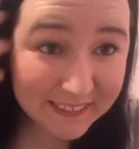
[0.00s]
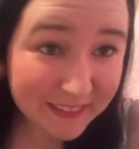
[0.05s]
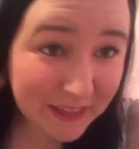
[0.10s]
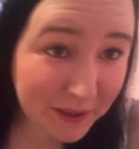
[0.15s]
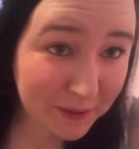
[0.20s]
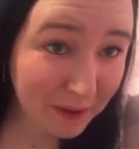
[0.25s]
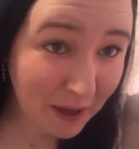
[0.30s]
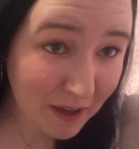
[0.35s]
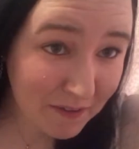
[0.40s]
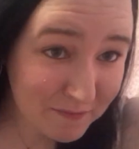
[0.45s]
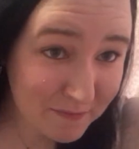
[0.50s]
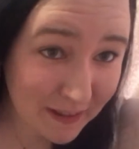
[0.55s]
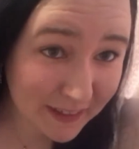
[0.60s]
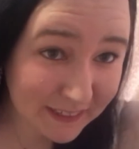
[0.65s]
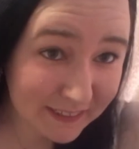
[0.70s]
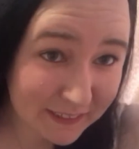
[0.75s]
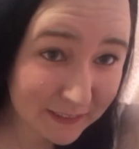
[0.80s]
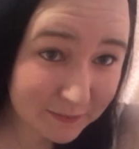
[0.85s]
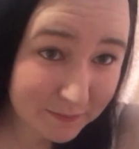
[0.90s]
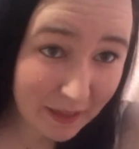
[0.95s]
So I've
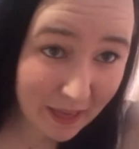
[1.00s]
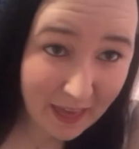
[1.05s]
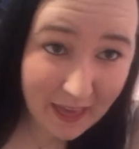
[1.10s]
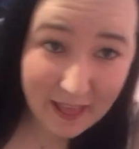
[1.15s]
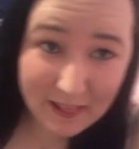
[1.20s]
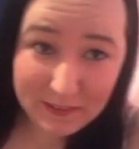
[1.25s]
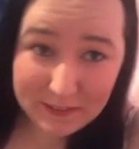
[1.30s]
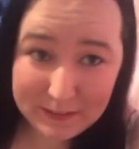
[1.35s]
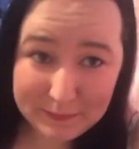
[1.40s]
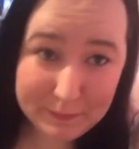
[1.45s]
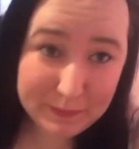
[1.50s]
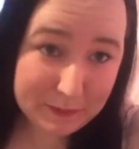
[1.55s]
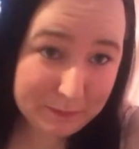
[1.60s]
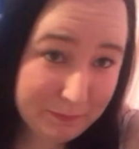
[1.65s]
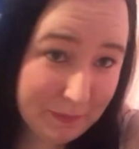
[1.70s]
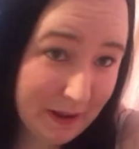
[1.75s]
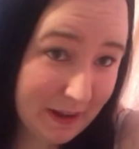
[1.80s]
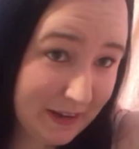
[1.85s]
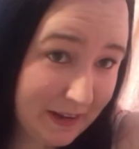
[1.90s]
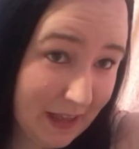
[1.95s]
managed to do my hair. It looks
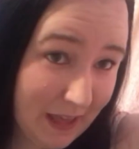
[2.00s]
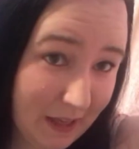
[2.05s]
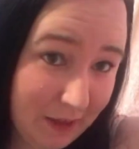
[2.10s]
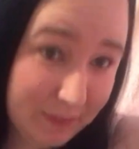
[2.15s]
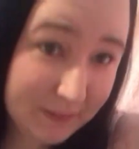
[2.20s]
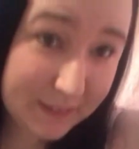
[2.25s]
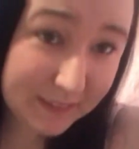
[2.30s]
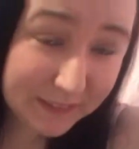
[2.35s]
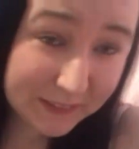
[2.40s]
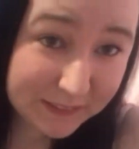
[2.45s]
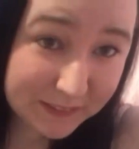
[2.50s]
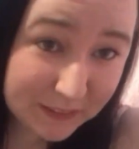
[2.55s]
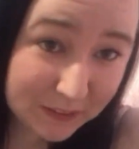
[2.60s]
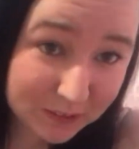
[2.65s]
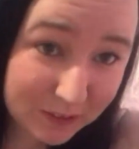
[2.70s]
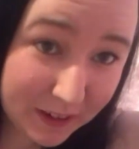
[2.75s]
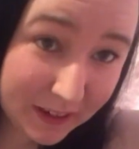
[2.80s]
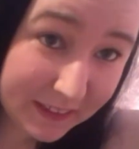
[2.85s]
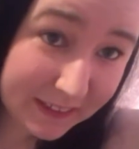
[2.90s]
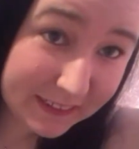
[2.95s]
much better now. It's all
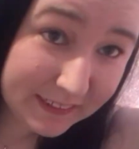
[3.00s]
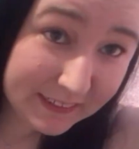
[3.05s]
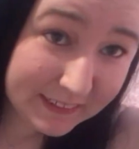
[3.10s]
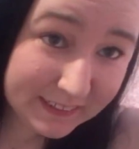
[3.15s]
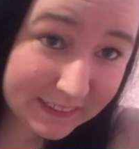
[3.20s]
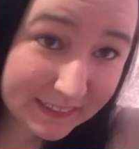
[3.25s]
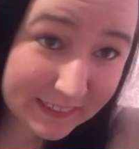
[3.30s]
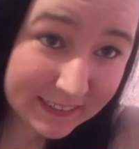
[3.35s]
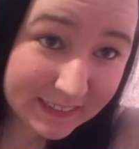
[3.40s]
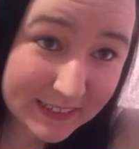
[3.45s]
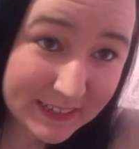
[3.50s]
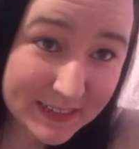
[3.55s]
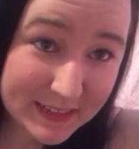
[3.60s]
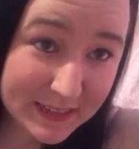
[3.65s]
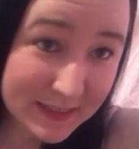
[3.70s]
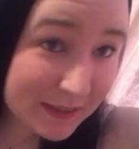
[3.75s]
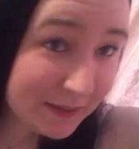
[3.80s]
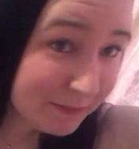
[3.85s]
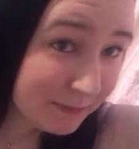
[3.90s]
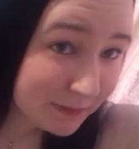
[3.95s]
straightened,
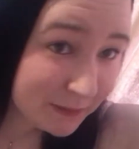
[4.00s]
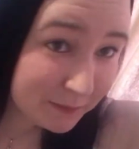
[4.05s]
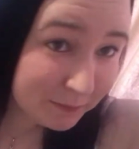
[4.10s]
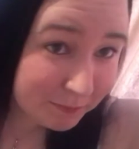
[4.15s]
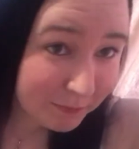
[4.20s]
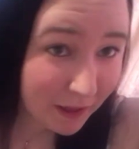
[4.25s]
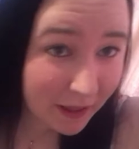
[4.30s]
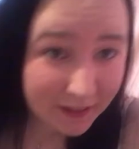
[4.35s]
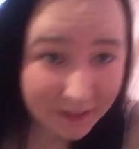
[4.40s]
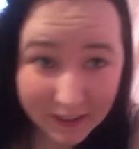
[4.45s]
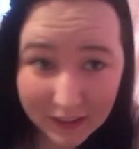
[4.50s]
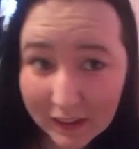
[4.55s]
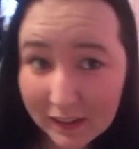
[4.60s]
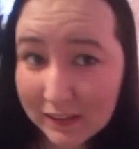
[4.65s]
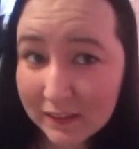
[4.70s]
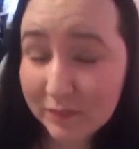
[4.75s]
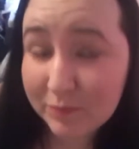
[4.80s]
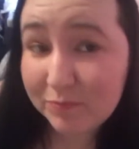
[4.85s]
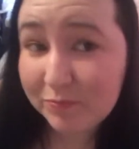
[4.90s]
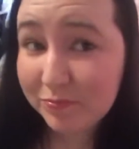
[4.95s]
much
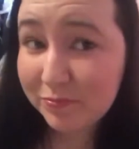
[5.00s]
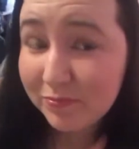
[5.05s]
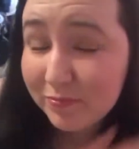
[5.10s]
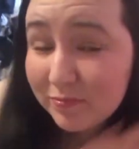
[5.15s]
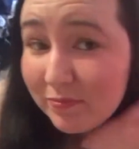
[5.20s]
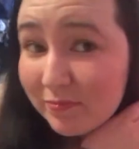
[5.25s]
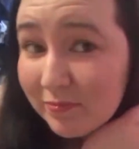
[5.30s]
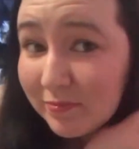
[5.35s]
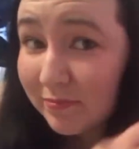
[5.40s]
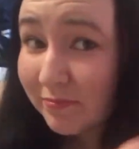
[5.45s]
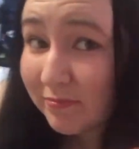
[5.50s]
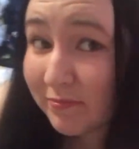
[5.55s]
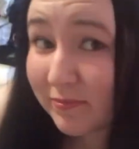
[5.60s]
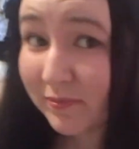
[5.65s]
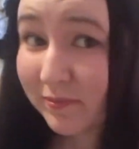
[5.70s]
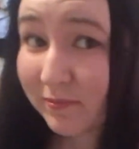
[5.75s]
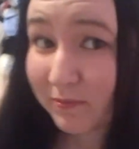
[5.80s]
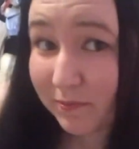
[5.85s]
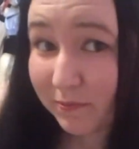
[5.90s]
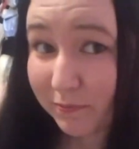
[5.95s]
better,
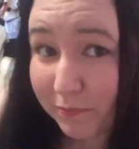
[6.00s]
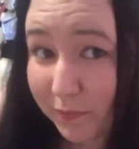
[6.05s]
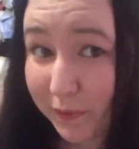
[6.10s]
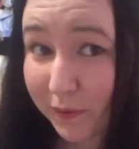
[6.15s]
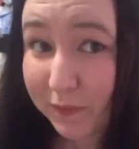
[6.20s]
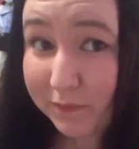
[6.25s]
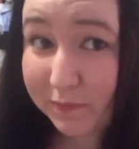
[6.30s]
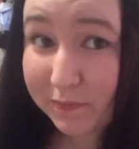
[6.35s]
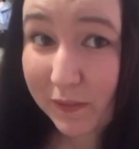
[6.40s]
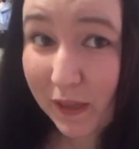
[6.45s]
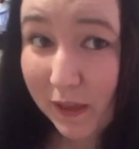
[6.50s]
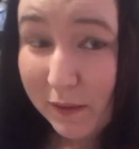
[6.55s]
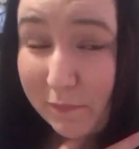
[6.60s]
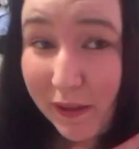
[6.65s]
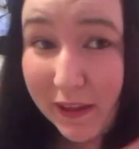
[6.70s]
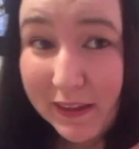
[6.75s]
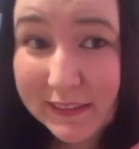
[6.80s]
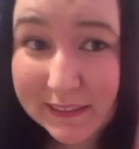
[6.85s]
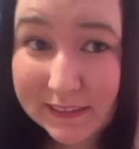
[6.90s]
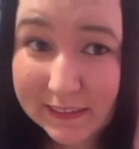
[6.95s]
but I
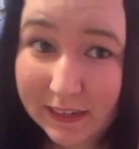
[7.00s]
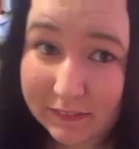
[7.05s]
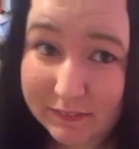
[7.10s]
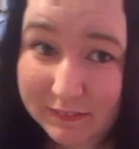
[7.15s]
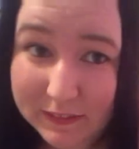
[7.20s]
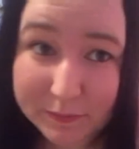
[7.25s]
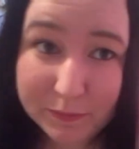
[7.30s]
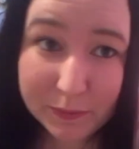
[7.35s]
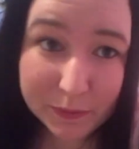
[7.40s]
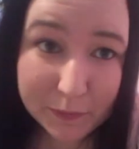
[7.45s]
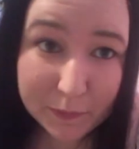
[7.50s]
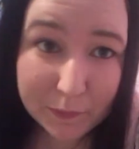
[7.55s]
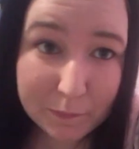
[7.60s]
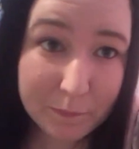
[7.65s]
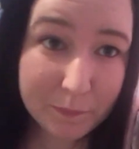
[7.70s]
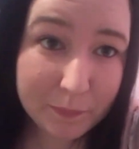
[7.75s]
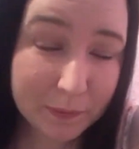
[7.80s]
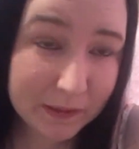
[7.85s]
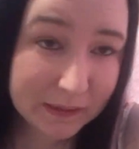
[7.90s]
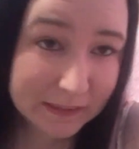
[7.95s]
might still have to put it
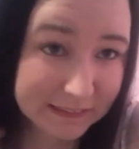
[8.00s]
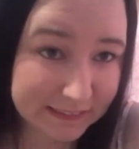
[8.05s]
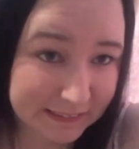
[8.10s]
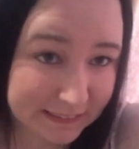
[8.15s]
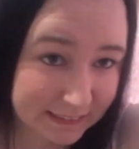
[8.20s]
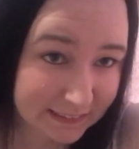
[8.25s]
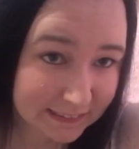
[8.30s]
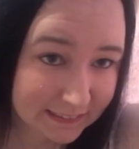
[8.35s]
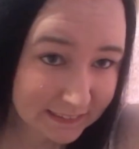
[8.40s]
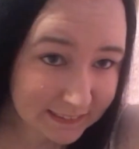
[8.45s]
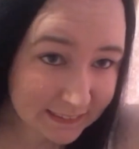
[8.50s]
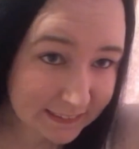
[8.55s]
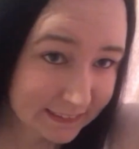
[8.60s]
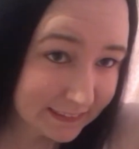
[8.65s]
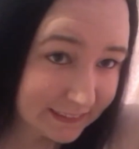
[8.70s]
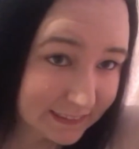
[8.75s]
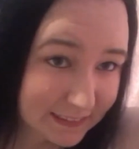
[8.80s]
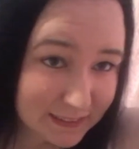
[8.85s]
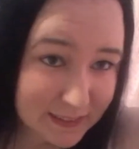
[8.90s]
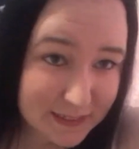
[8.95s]
up, but
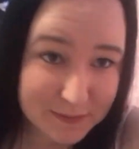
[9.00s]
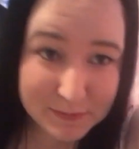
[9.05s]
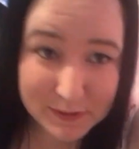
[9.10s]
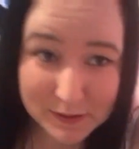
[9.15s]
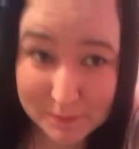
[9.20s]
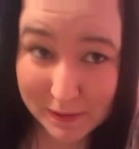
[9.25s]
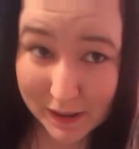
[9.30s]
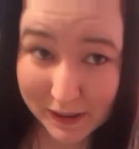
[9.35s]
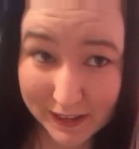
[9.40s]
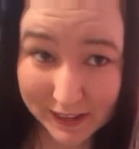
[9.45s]
it looks much